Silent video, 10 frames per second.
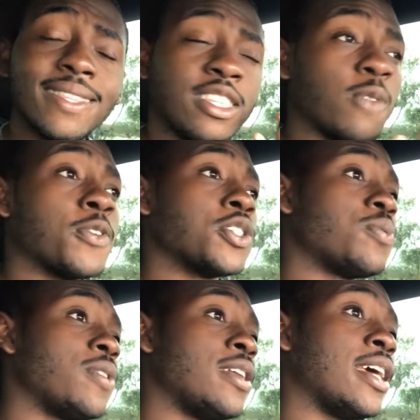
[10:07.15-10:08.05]
The difference
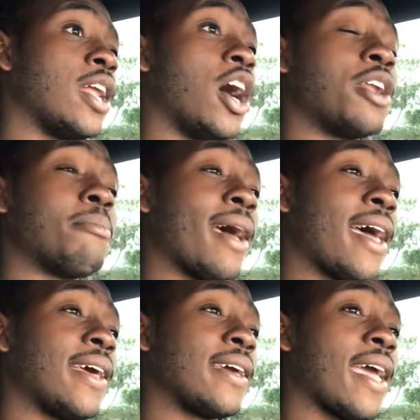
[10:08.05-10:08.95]
between an
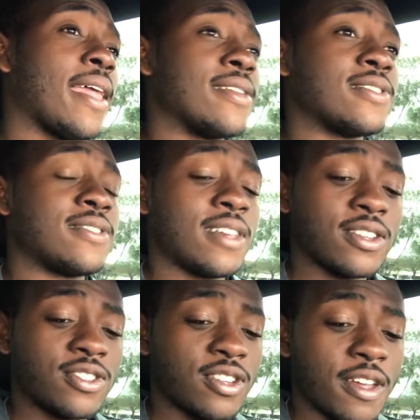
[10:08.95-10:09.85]
automatic and a
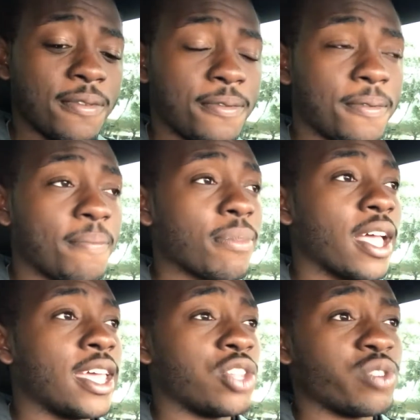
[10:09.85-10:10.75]
stick shift
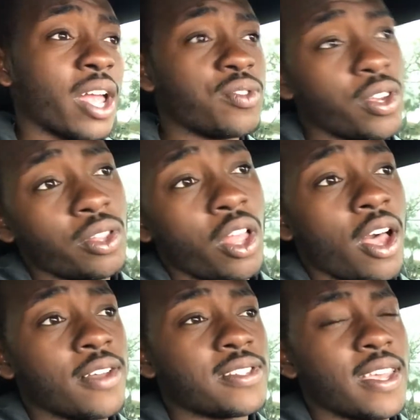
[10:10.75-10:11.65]
and a drivetrain
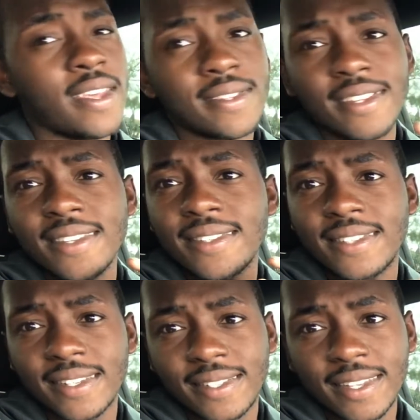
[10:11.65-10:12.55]
loss is
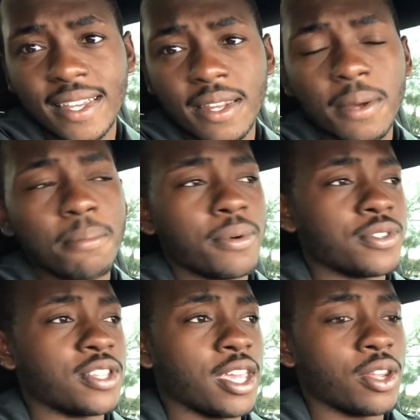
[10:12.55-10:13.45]

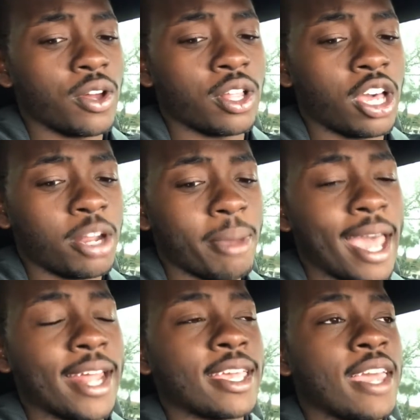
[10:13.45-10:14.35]
16% on an
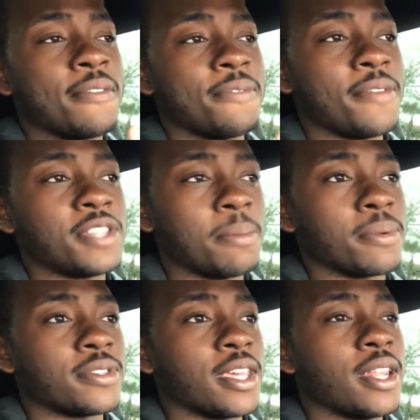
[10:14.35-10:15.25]
automatic and
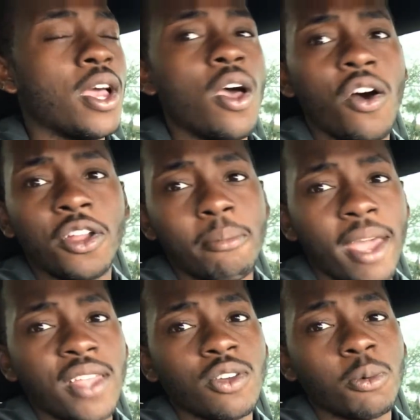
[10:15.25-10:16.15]
15% on a
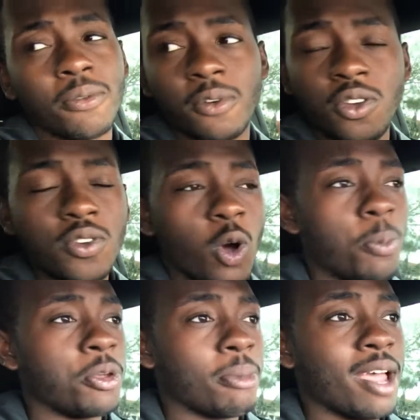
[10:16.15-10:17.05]
manual. Before you
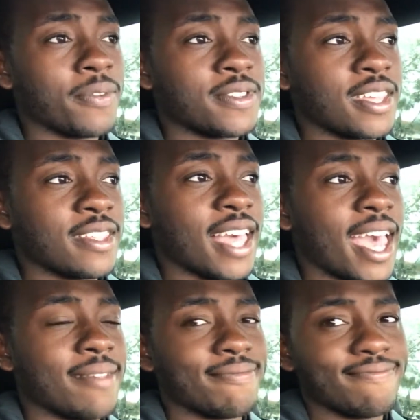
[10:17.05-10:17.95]
open your mouth and say
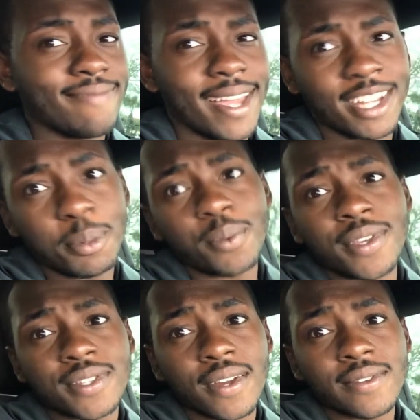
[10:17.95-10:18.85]
that, I did my
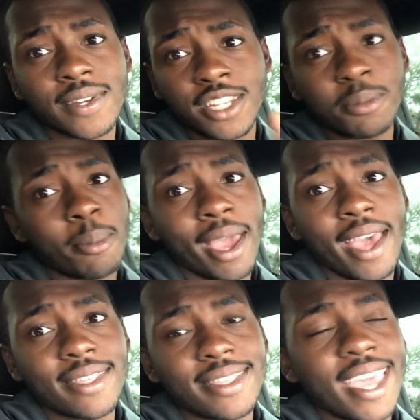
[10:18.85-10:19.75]
research, I did my
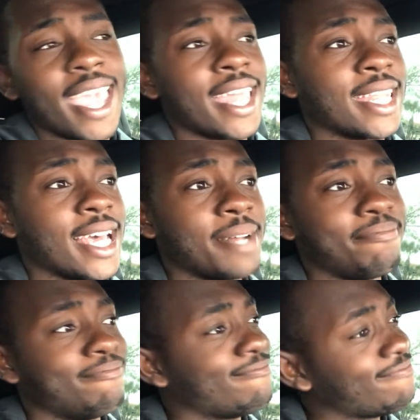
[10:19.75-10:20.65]
math, and a
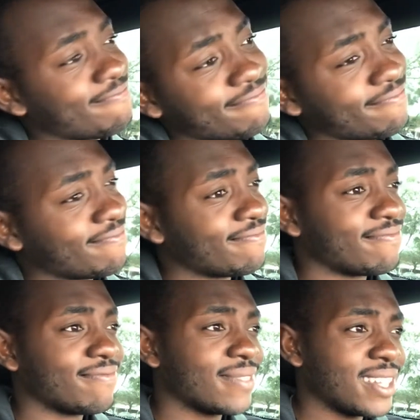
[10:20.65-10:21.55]

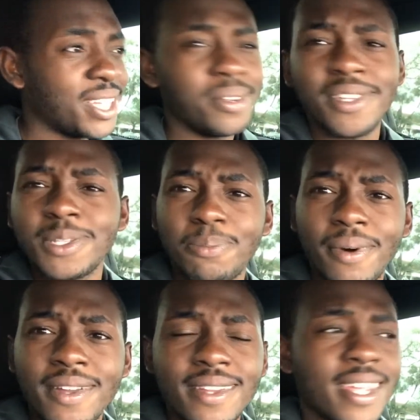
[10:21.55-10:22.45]
little
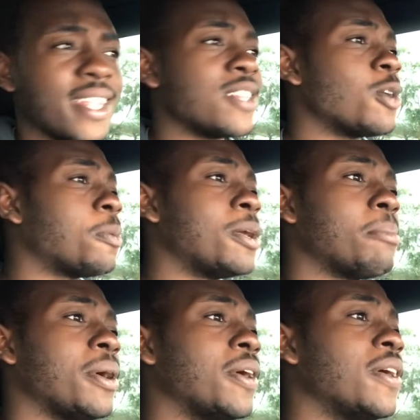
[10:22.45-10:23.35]
disappointed. They didn't open
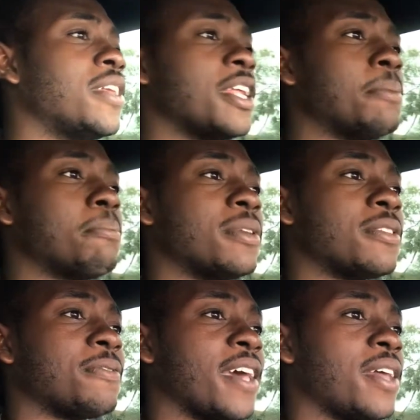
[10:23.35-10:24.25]
up my hood, they didn't
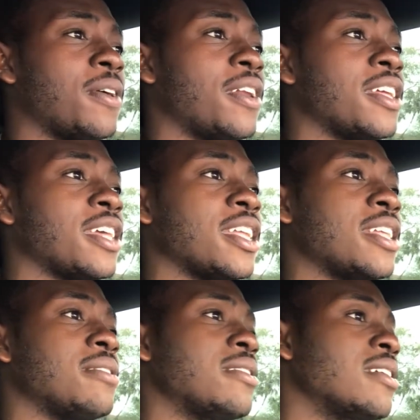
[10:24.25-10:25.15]
put the fan on it, they
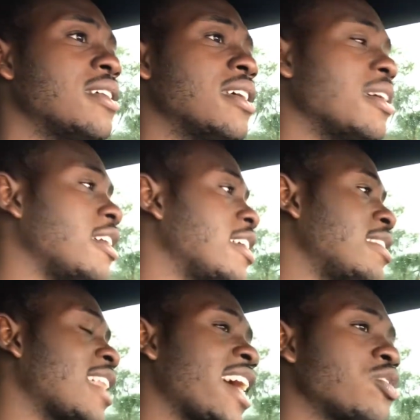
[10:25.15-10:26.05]
didn't
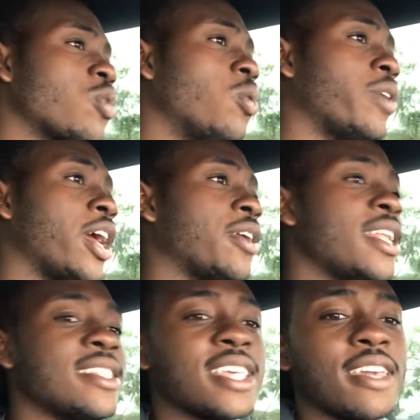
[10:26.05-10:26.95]
get nice cold air,
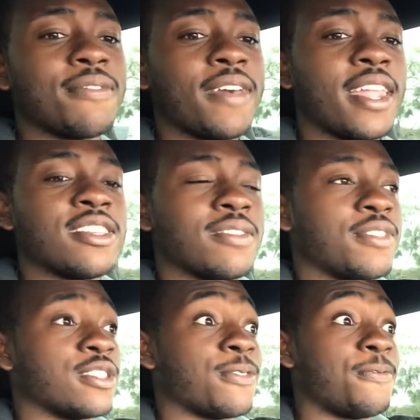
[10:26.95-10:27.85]
they didn't take advantage
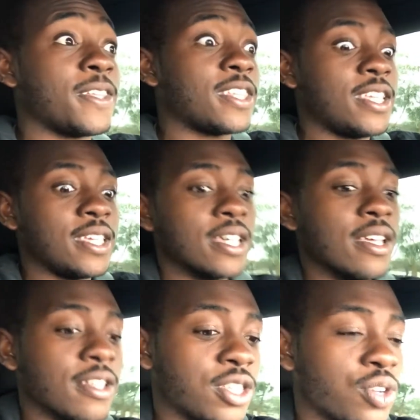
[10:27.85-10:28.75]
of this
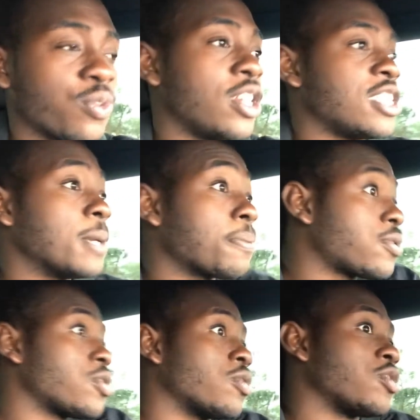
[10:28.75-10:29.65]
50-degree
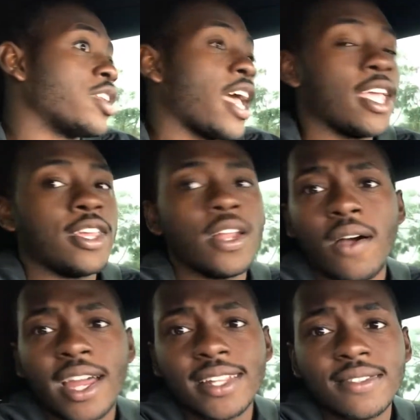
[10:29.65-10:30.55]
temperature today. You know,
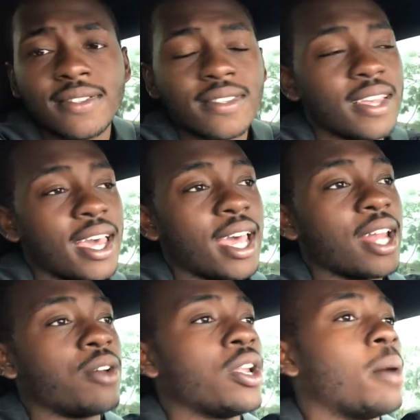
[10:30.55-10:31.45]
I
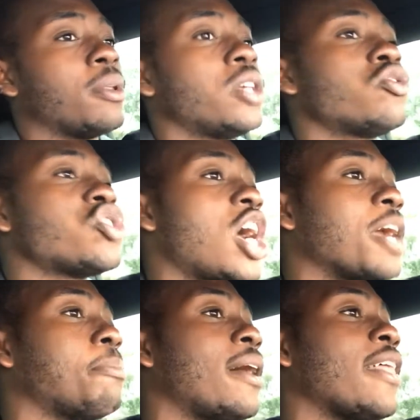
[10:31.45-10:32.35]
don't know. I'm a little
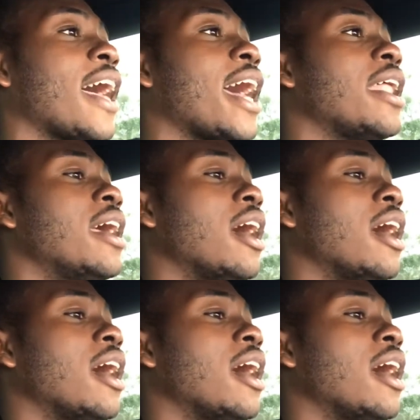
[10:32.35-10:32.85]
shocked by that.